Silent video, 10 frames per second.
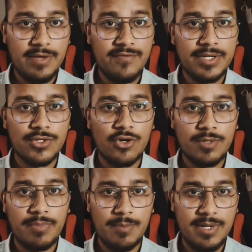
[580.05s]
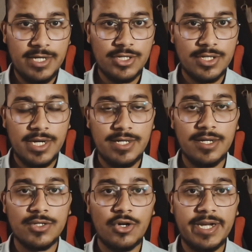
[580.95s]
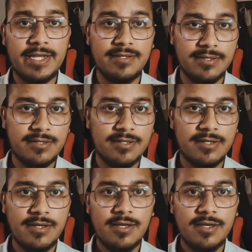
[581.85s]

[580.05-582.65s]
if it's not published, it does not exist.